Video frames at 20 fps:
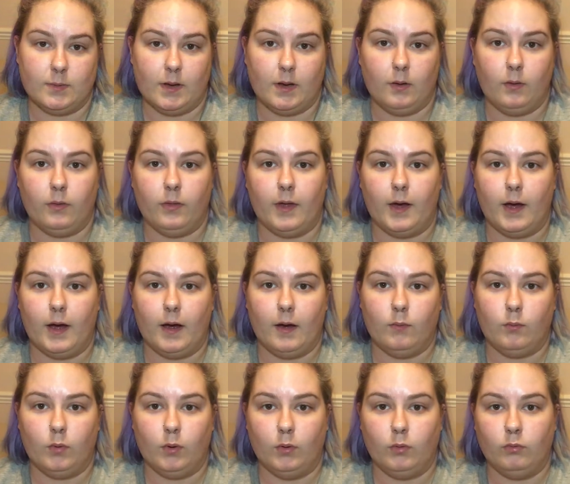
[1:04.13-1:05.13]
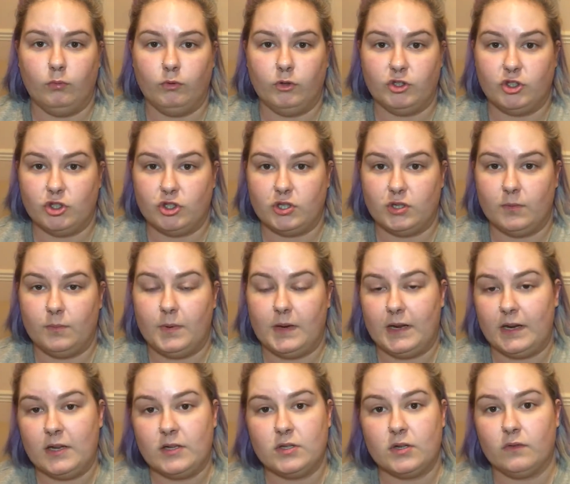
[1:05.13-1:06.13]
well that will reduce the
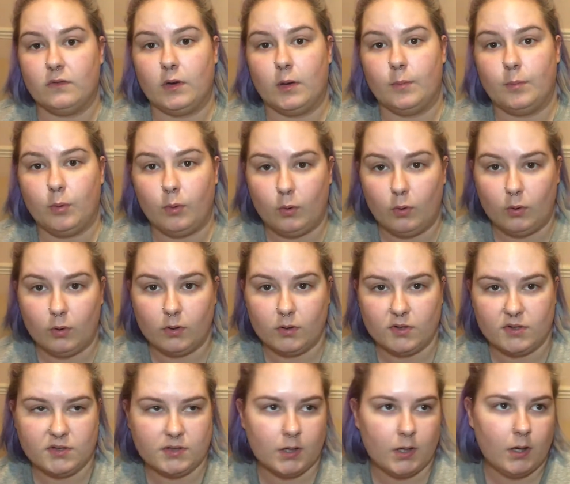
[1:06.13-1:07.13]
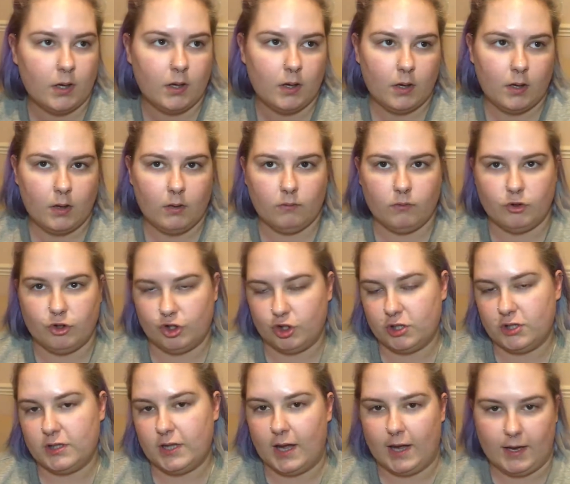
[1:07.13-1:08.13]
appearance of your pores,
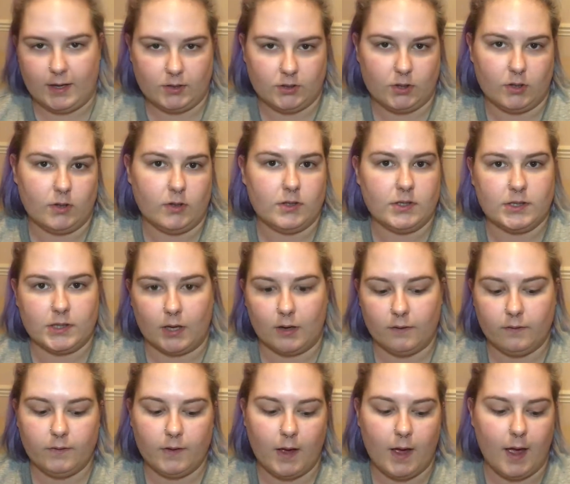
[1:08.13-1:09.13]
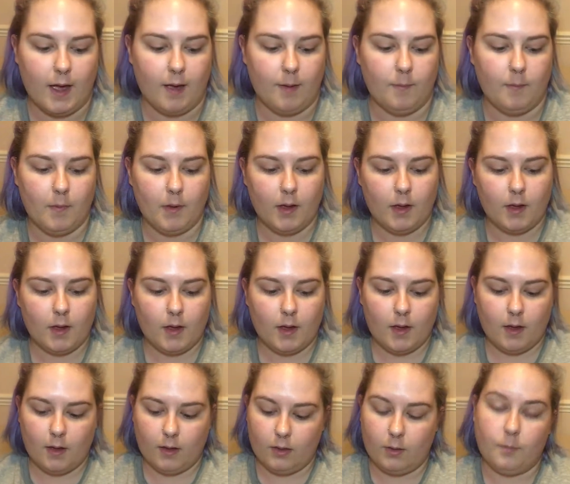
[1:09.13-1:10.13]
reduce texture and stuff.
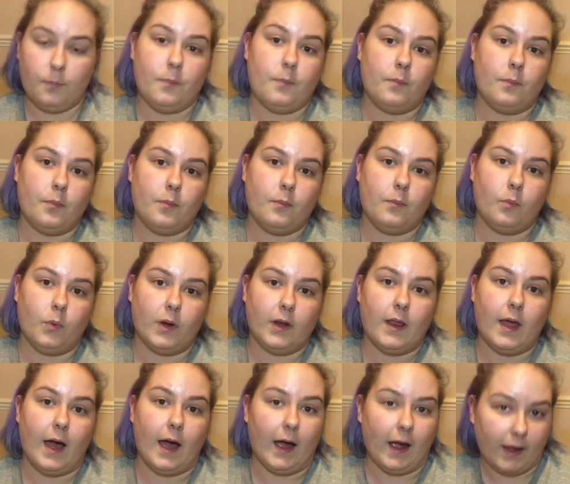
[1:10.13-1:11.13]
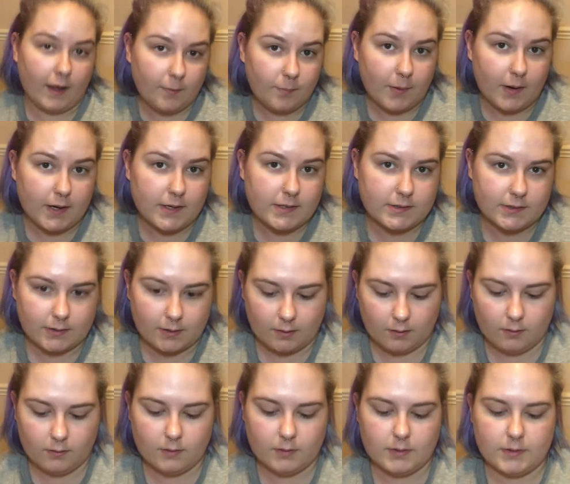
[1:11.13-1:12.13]
The one that I personally
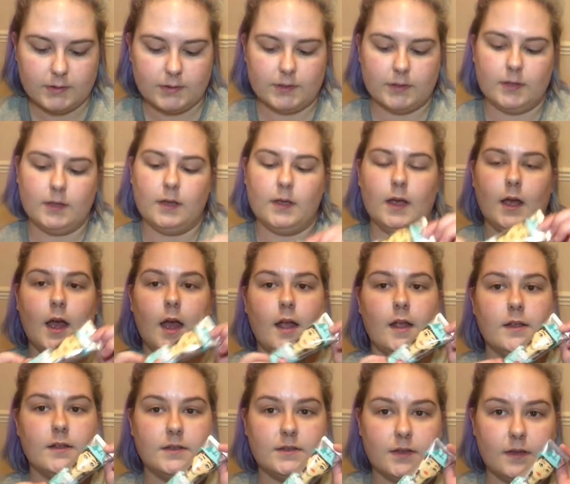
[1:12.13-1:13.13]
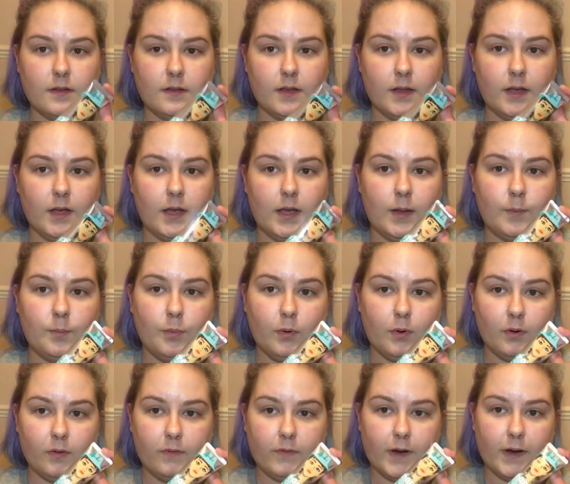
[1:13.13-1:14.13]
use is the
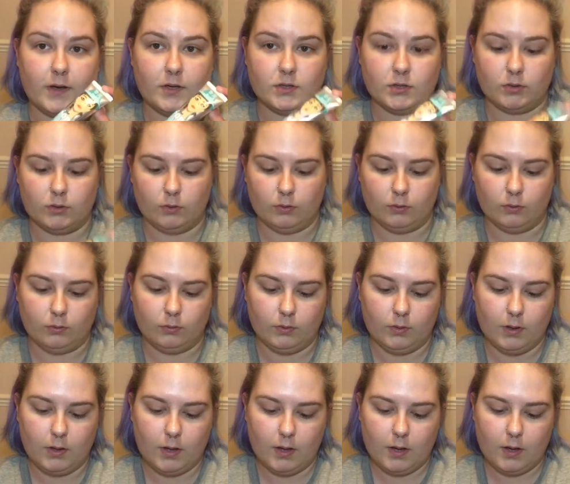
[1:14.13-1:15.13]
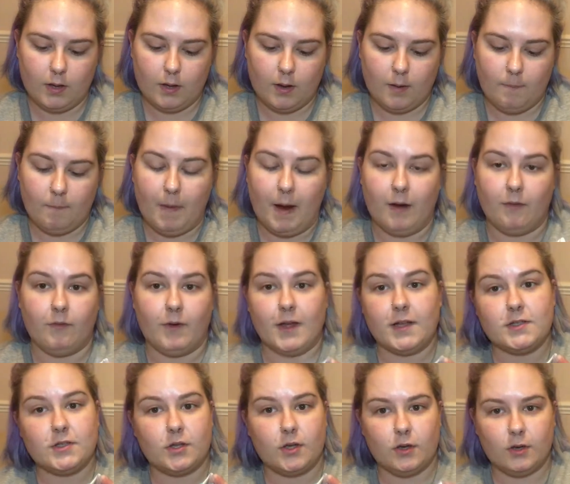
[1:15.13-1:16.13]
Professional Matte
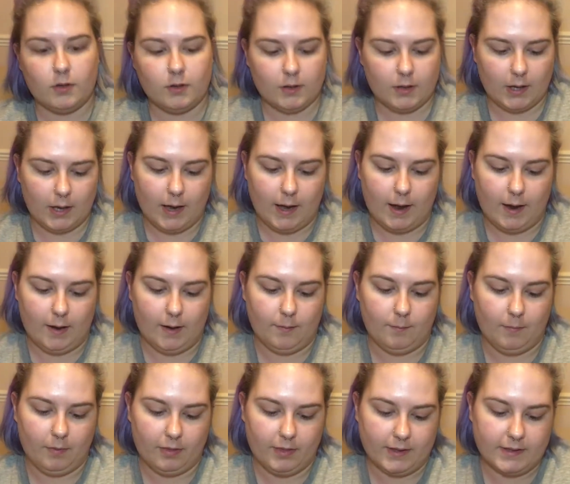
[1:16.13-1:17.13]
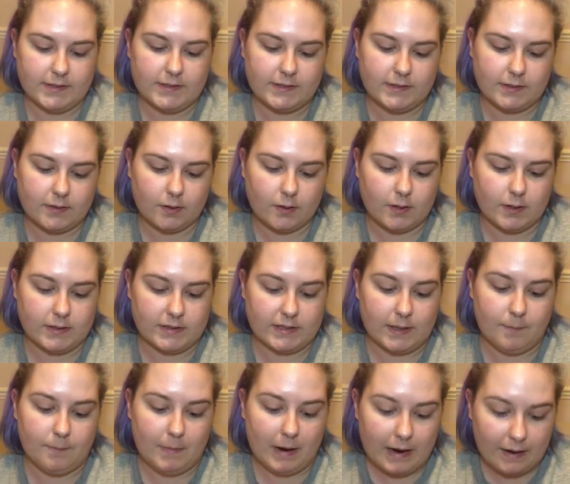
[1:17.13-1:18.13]
Rescue. This is
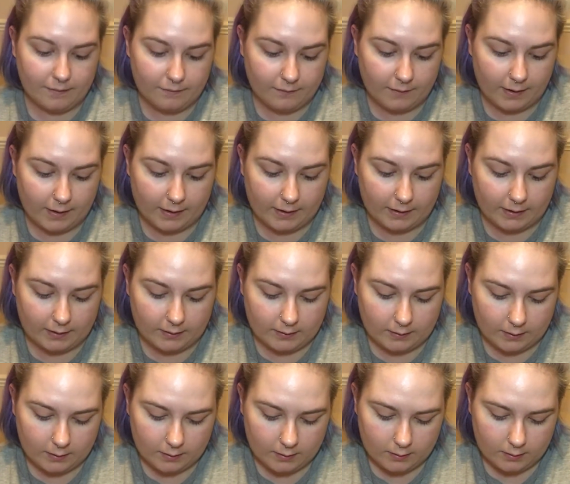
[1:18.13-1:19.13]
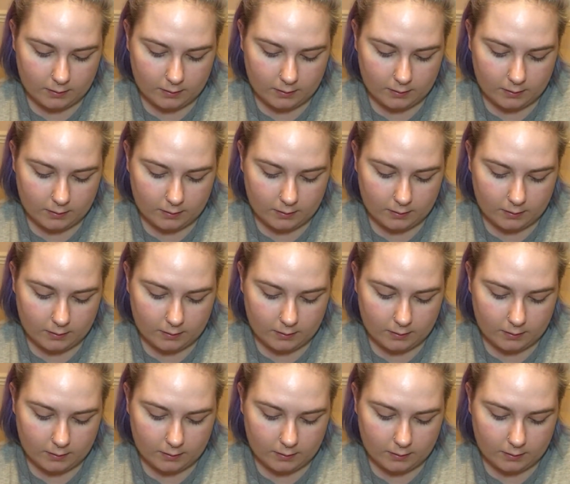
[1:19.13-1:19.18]
a mattifying